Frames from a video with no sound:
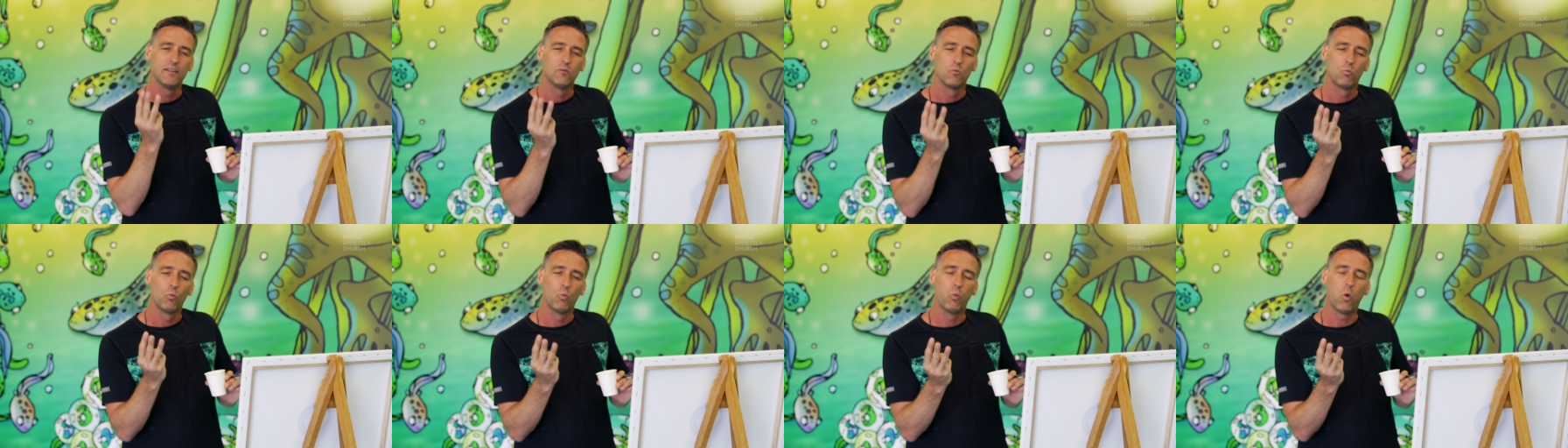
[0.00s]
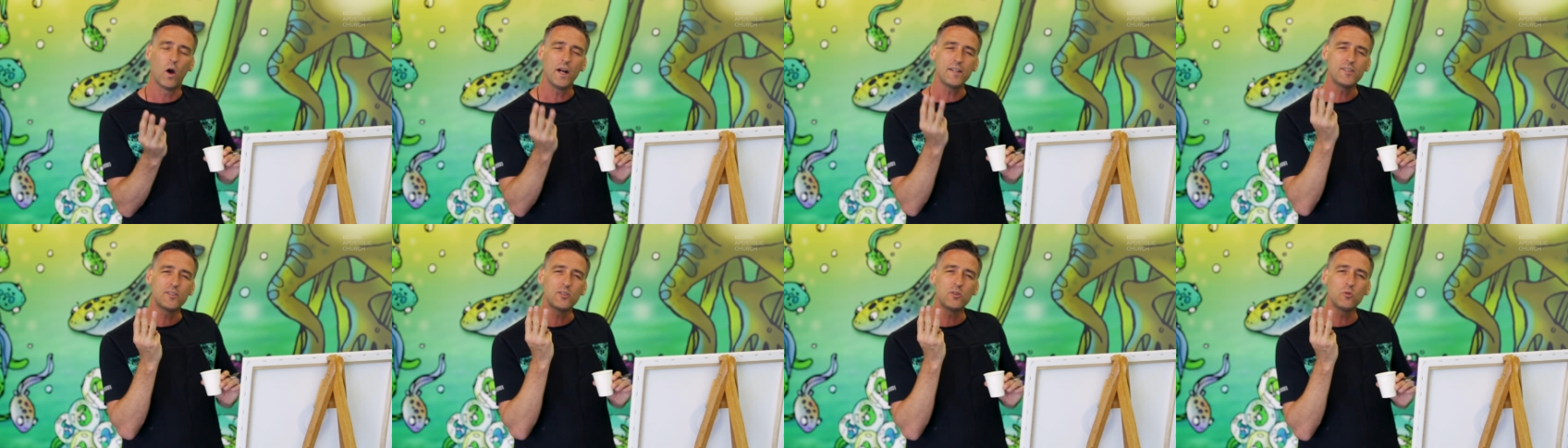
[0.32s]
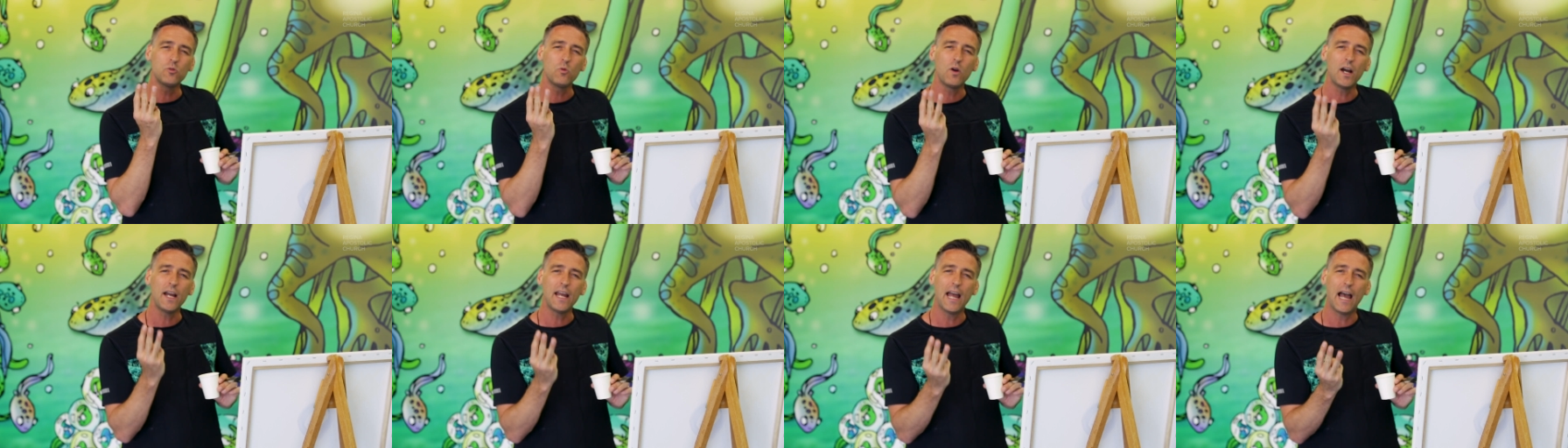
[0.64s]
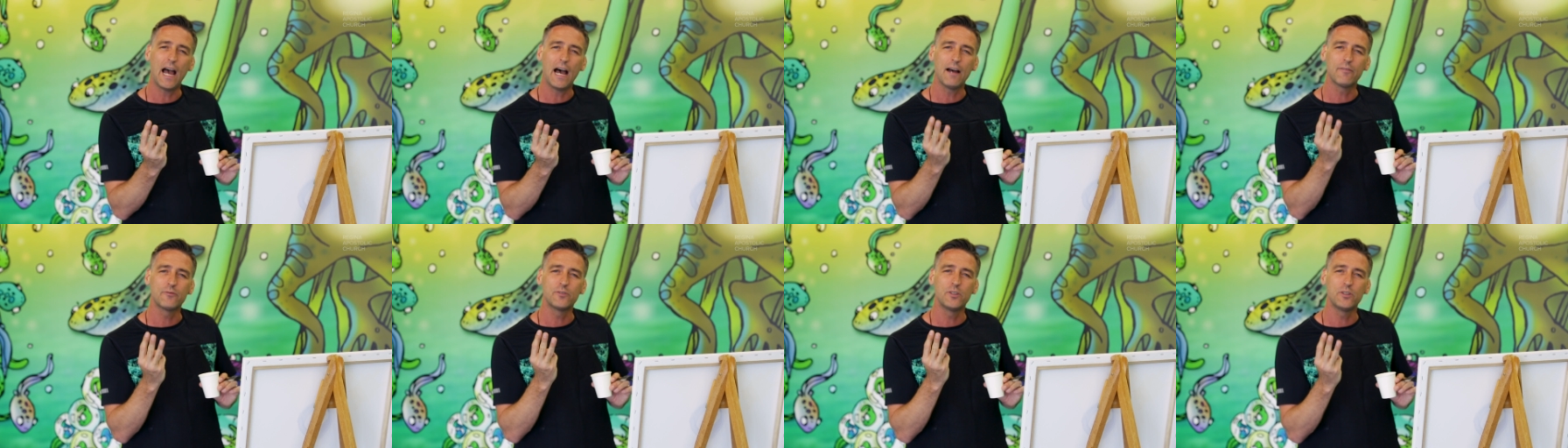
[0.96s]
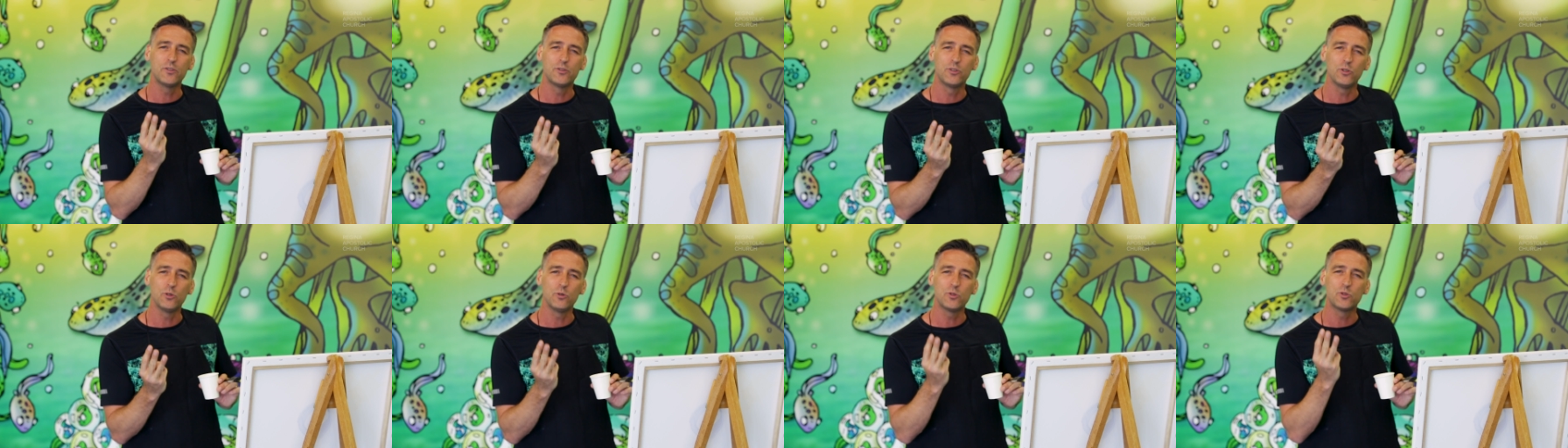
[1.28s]
what do I have to
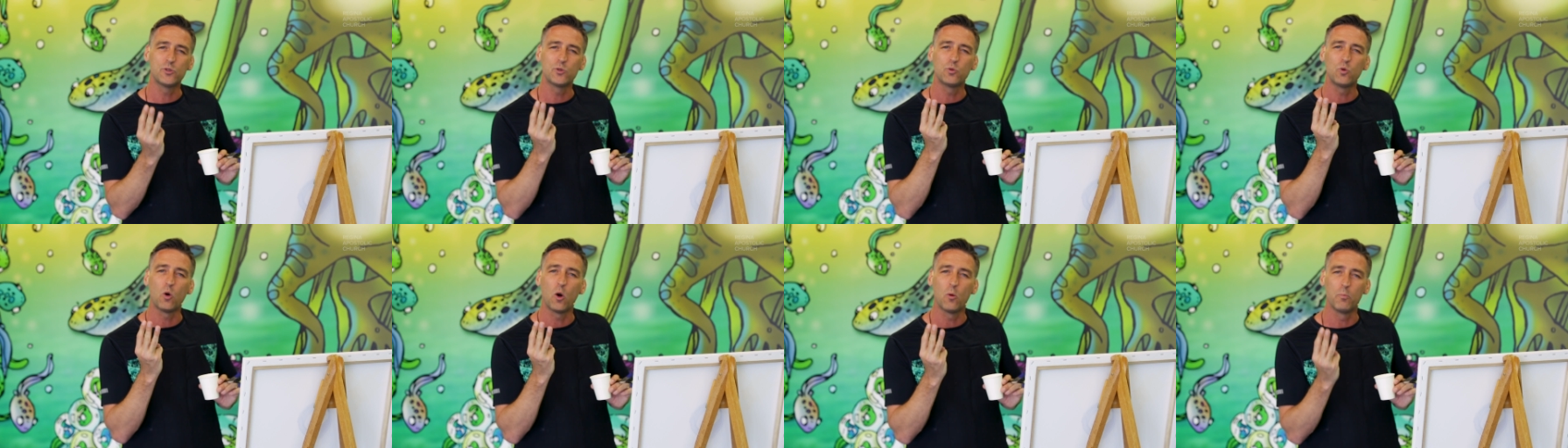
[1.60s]
do to